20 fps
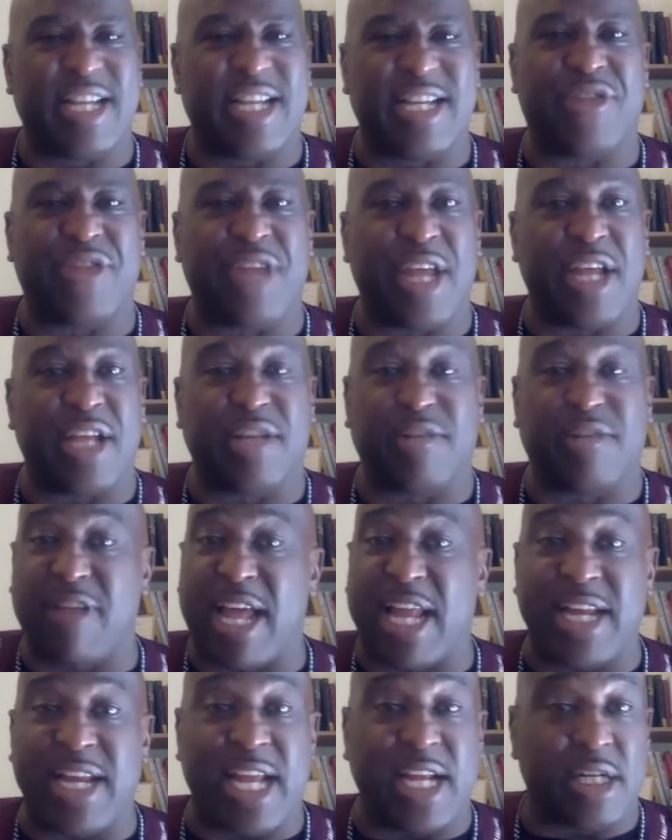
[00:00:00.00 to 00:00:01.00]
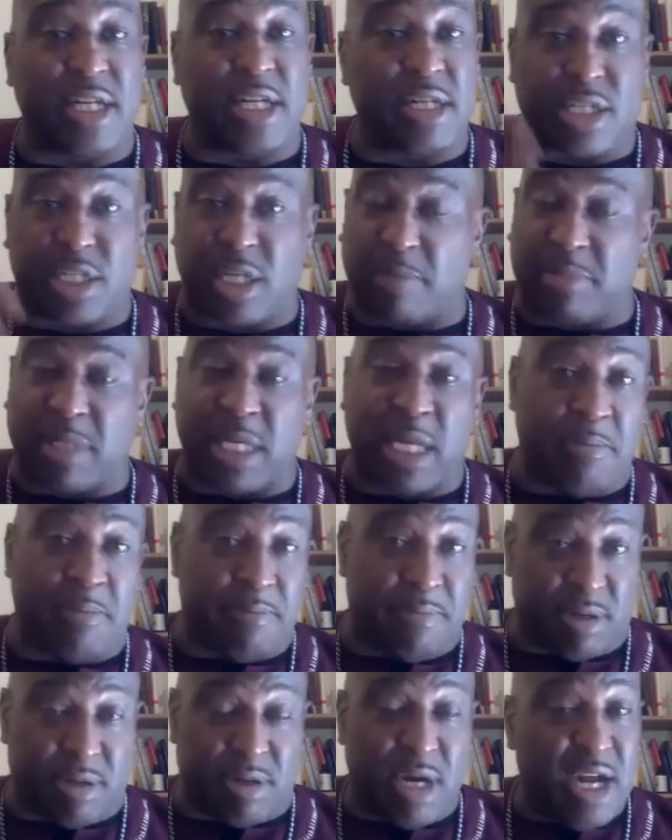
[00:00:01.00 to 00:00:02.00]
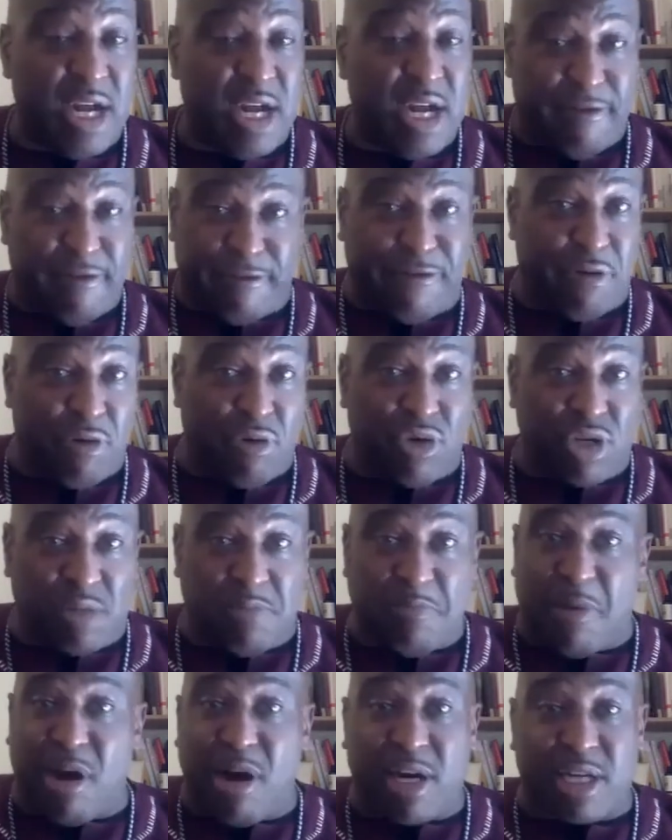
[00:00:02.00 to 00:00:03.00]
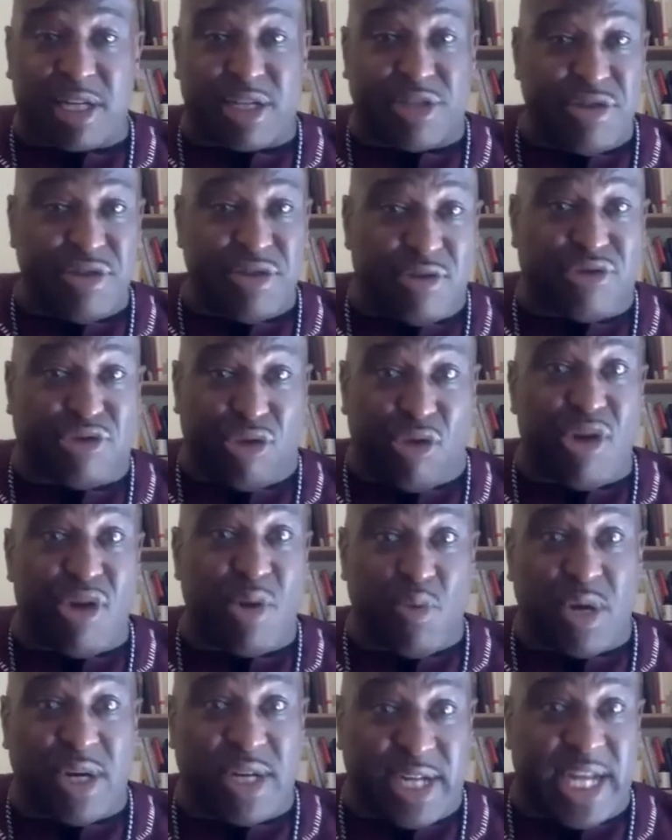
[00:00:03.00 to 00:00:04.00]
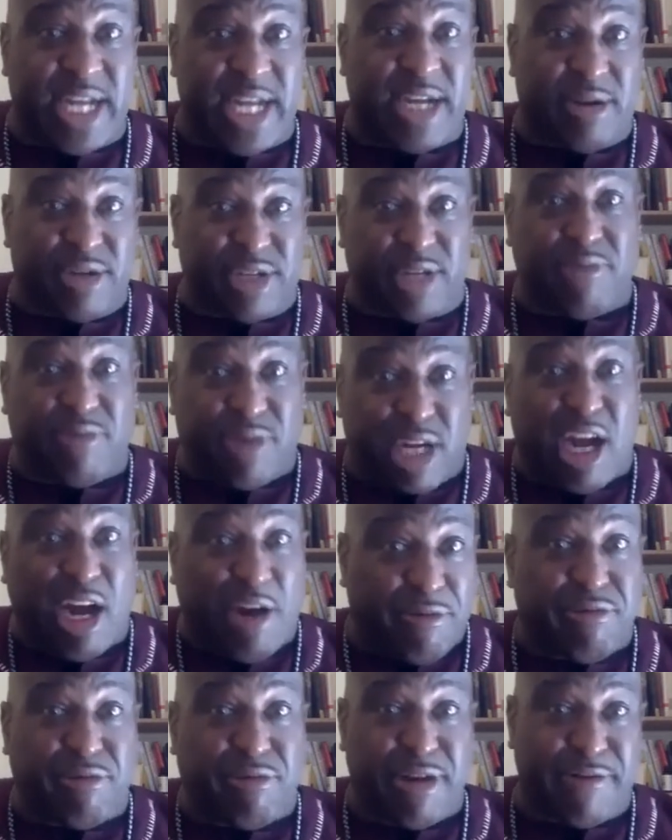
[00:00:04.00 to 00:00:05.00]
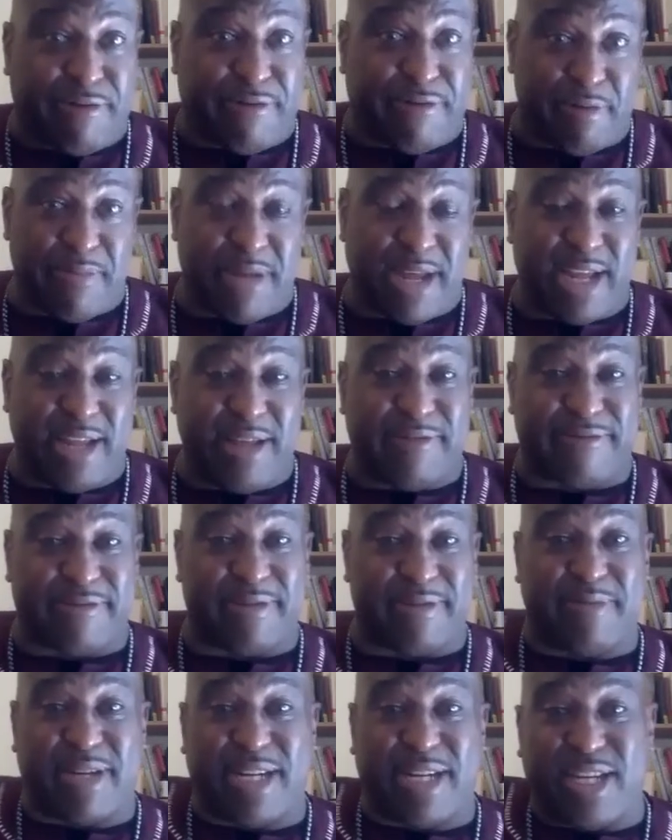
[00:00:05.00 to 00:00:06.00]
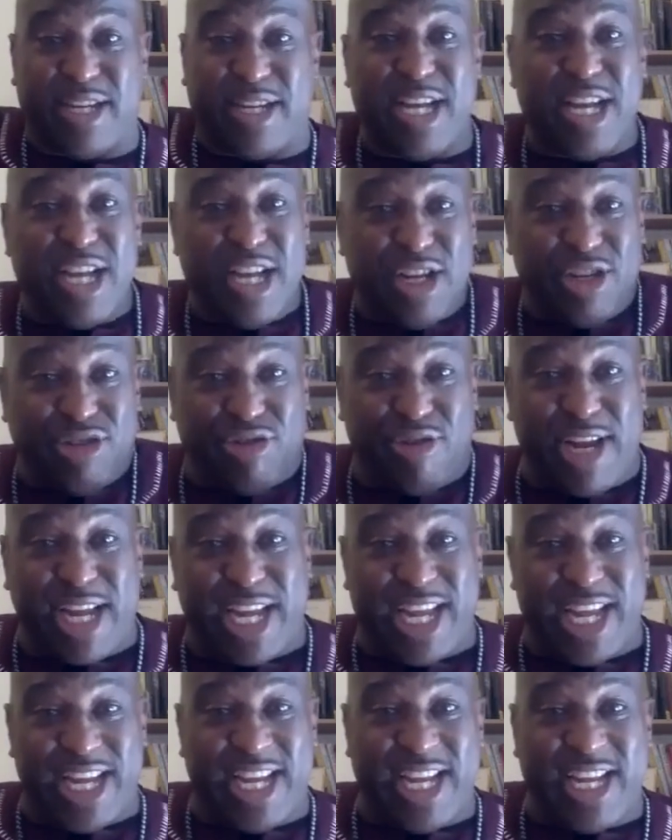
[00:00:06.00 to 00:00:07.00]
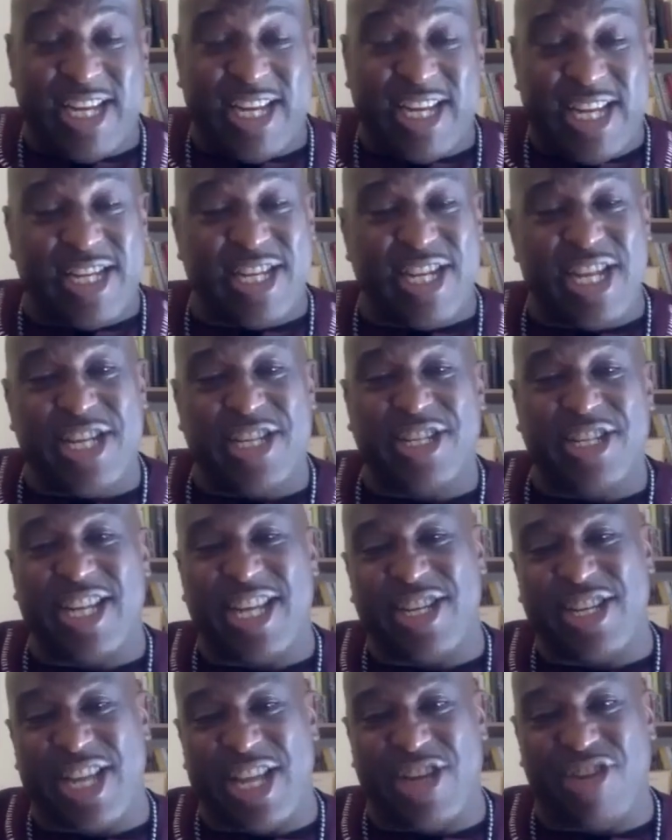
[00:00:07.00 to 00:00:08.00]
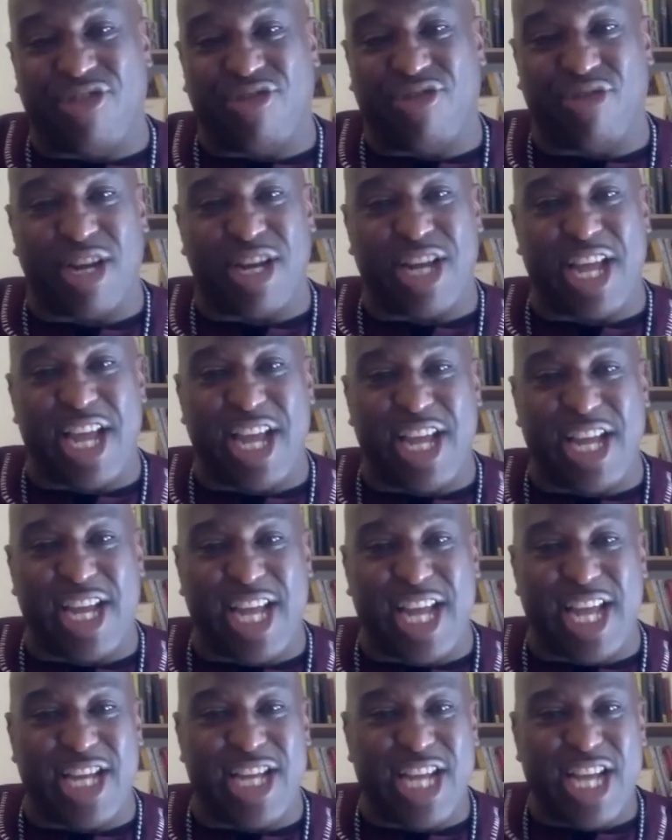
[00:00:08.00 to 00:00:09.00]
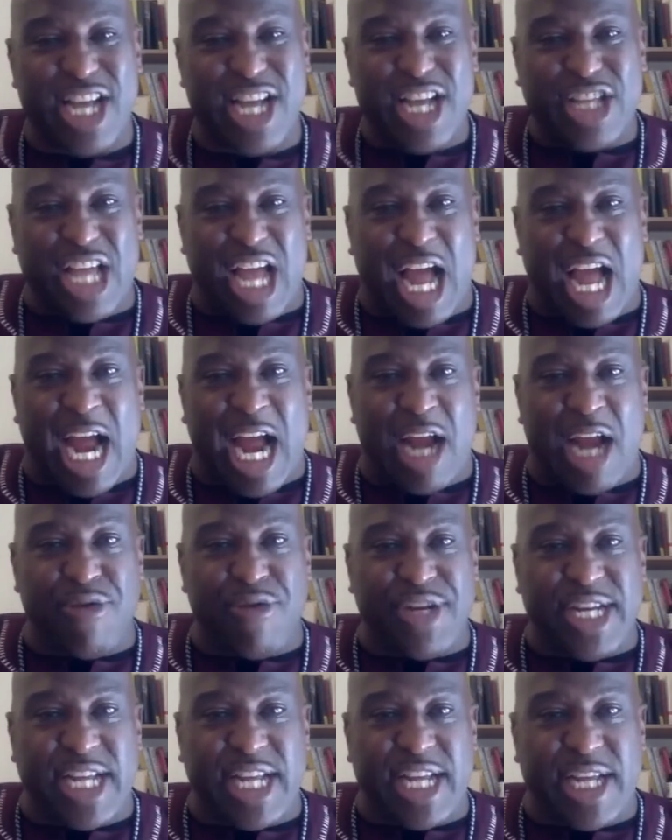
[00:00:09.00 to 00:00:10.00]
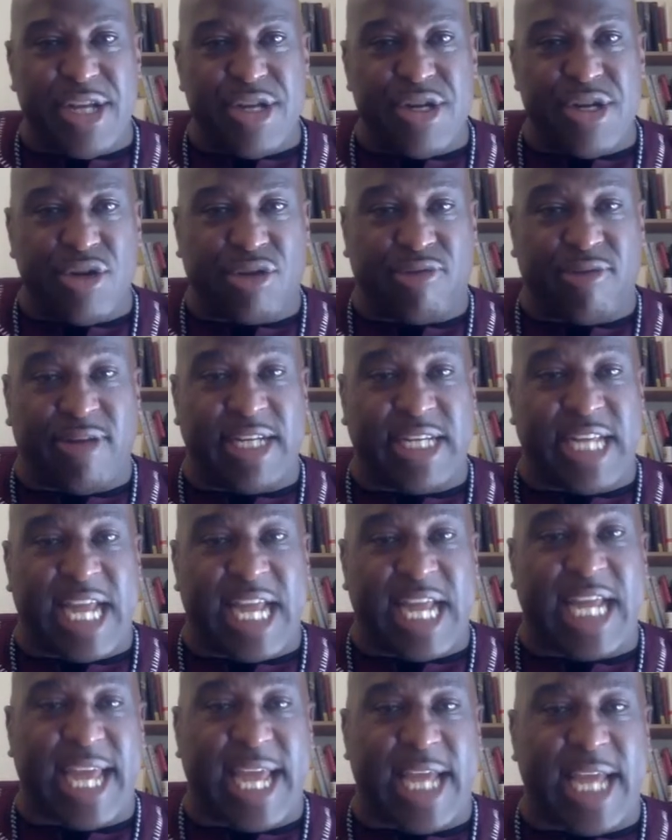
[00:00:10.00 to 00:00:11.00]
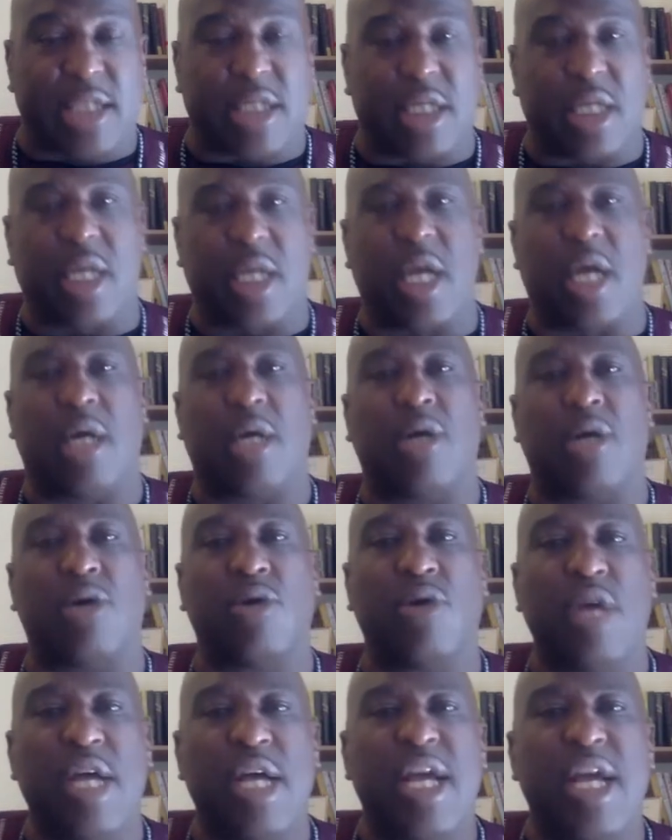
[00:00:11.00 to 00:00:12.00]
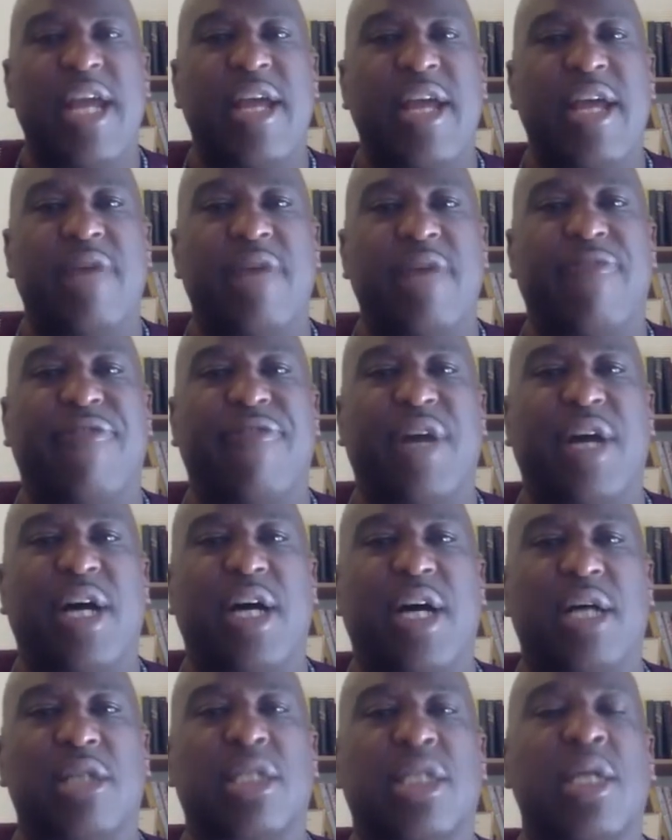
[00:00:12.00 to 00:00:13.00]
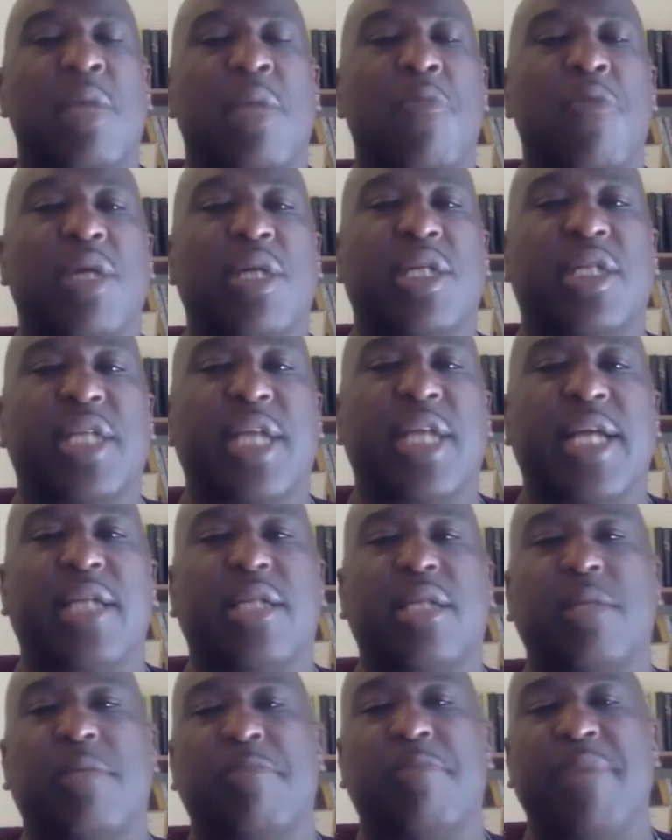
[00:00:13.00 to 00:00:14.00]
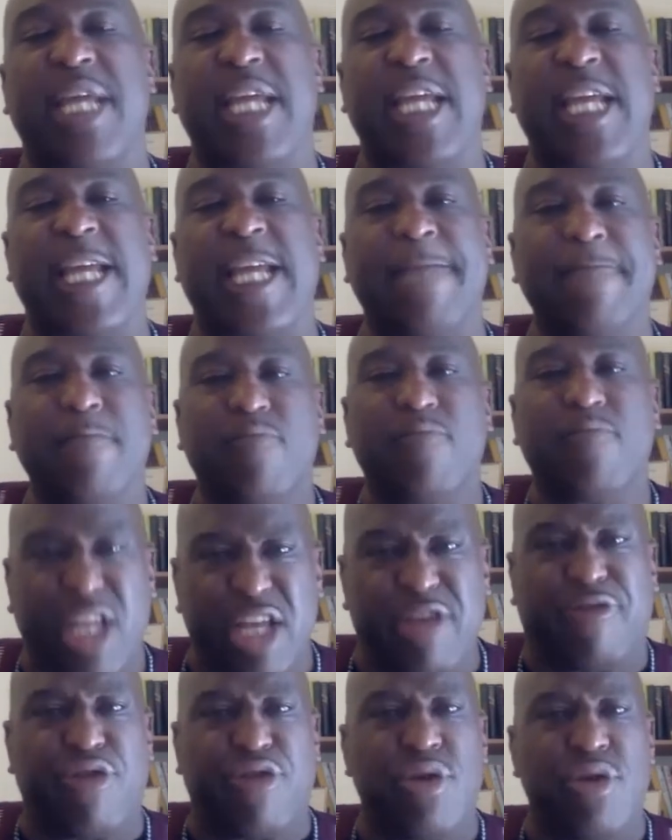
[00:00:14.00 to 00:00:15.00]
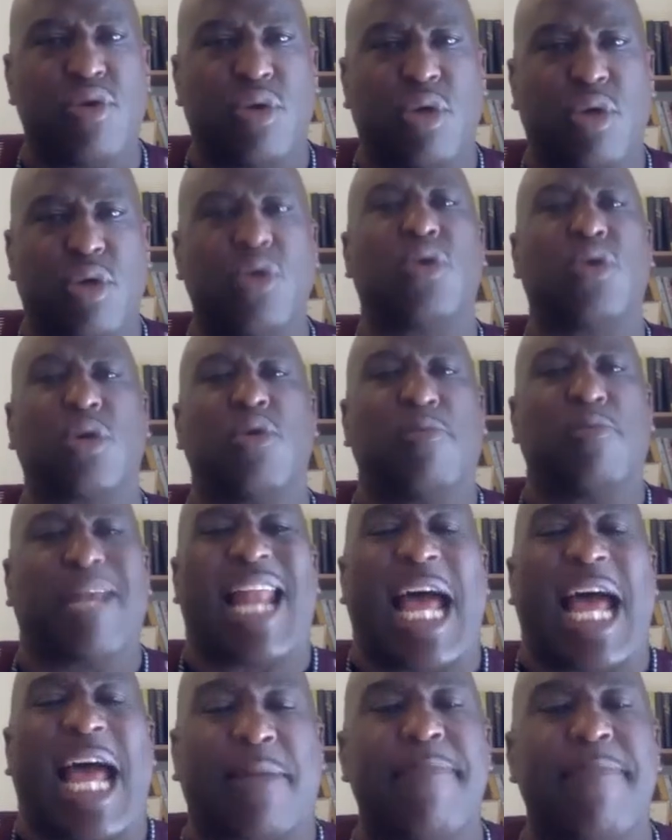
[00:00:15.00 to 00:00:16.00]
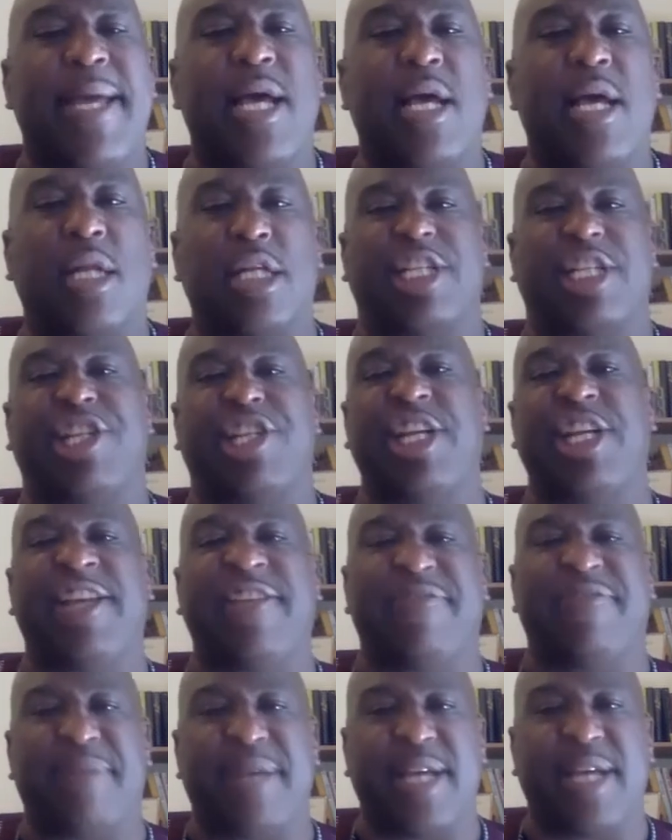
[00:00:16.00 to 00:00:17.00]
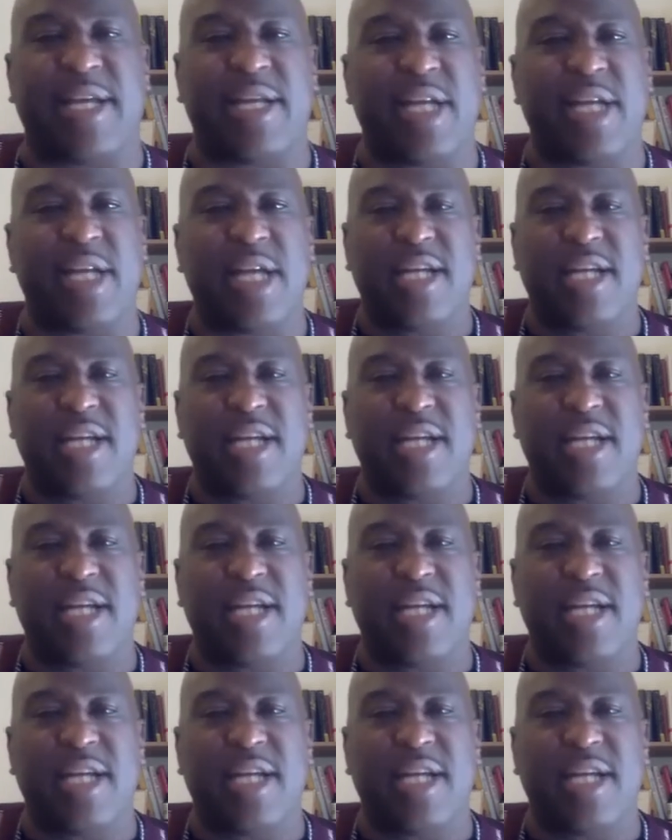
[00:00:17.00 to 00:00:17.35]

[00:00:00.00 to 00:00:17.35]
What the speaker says: things of that nature. September 1st marked, you know, 31 years in recovery for me from drinking and drugging. And the irony, you know, 3 decades ago, if someone said to me, if you Google Black male achievement,